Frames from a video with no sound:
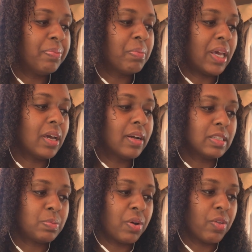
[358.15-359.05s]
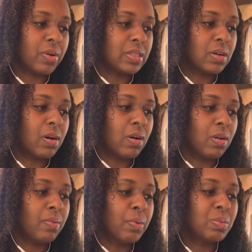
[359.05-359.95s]
My youngest brother,
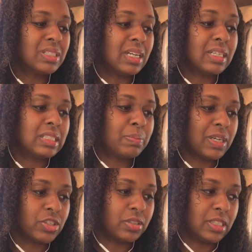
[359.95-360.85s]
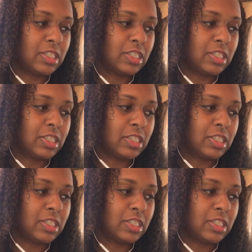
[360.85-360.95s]
Atal, was in an especially